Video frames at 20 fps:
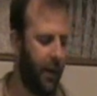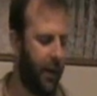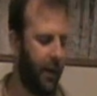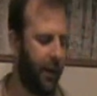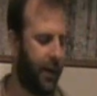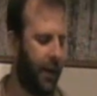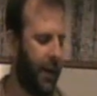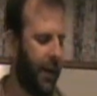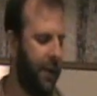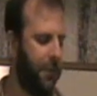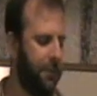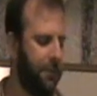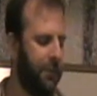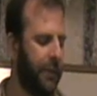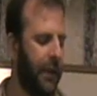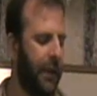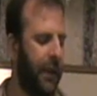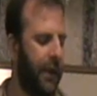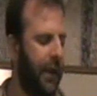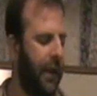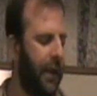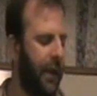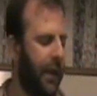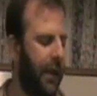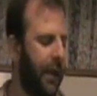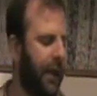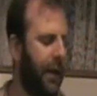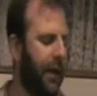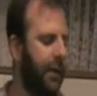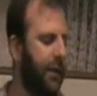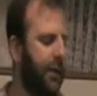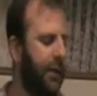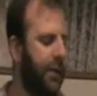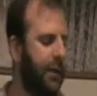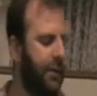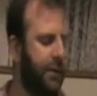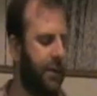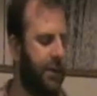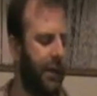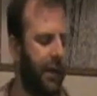Okay? And
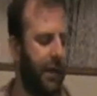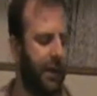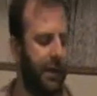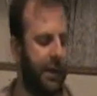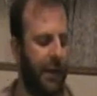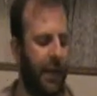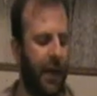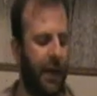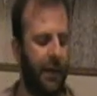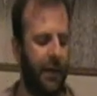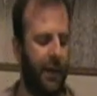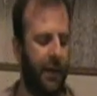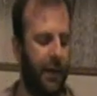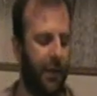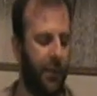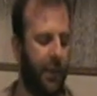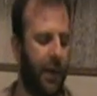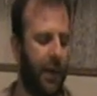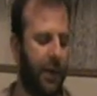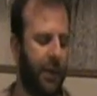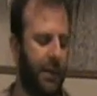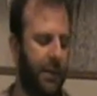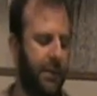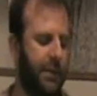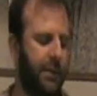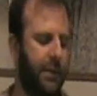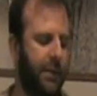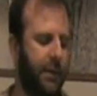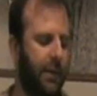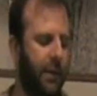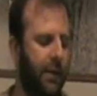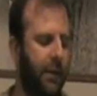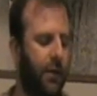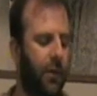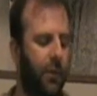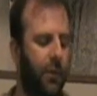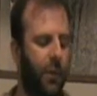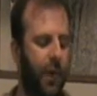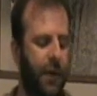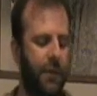to say that he was,
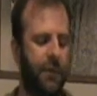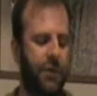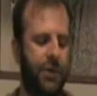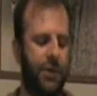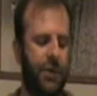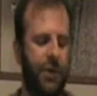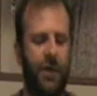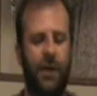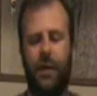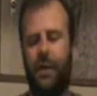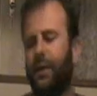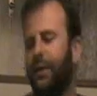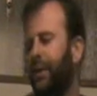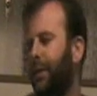gorevshe.